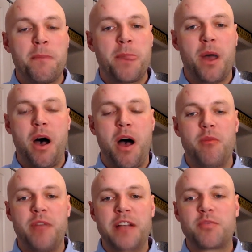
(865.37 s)
So
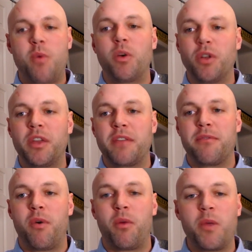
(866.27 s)
that's
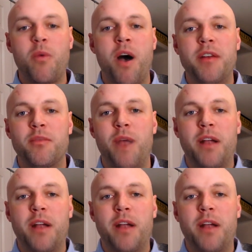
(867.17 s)
what we're looking for.